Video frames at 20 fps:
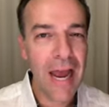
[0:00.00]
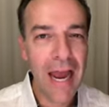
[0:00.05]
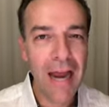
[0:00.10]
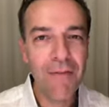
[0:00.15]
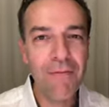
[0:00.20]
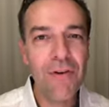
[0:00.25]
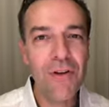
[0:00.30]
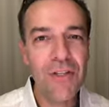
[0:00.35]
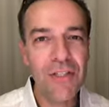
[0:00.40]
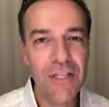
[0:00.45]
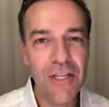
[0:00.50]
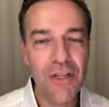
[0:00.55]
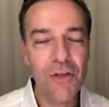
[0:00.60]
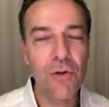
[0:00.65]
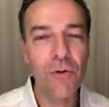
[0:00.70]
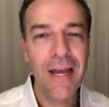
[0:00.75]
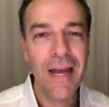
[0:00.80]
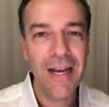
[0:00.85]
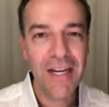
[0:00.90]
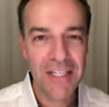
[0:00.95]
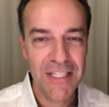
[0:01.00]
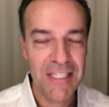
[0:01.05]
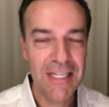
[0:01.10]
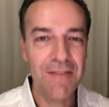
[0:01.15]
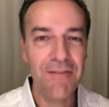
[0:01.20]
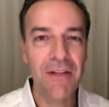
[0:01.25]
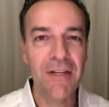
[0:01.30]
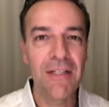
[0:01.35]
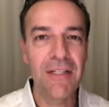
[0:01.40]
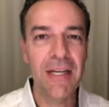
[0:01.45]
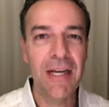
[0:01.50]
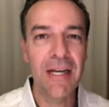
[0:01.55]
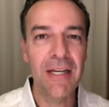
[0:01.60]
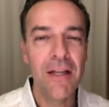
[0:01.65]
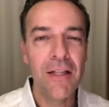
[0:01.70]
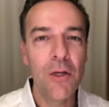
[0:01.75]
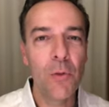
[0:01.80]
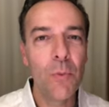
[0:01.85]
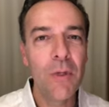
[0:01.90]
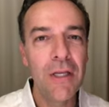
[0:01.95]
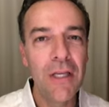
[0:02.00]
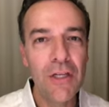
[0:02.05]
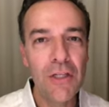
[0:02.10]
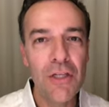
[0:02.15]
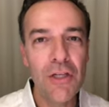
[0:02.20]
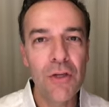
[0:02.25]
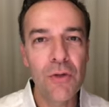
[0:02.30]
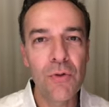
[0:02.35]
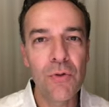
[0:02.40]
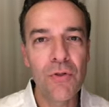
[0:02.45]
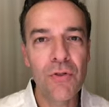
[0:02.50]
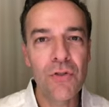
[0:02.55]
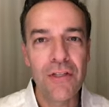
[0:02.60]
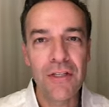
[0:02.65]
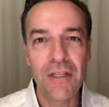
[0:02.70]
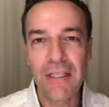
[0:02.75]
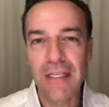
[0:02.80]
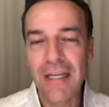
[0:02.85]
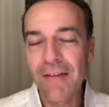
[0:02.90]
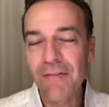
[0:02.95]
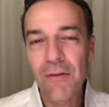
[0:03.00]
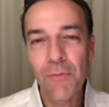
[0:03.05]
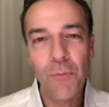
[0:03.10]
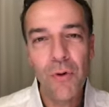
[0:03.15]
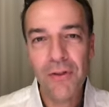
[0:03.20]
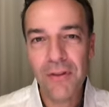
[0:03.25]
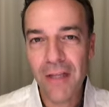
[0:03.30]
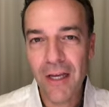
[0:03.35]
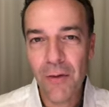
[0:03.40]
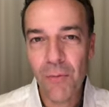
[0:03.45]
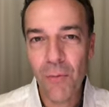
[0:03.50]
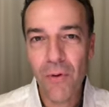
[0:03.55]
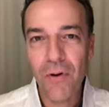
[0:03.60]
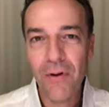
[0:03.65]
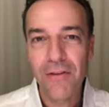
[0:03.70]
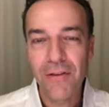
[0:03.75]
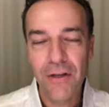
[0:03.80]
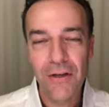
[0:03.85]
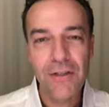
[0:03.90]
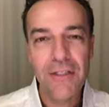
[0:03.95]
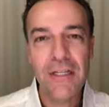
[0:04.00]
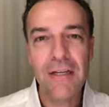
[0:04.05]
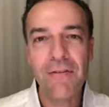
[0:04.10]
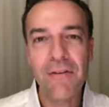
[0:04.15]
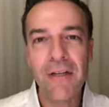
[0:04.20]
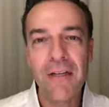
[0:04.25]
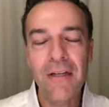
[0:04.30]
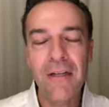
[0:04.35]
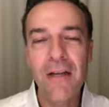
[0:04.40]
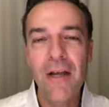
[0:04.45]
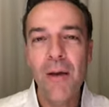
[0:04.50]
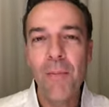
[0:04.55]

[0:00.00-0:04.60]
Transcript: every single ex-dividend date that we can use to give them what they want, their dividend,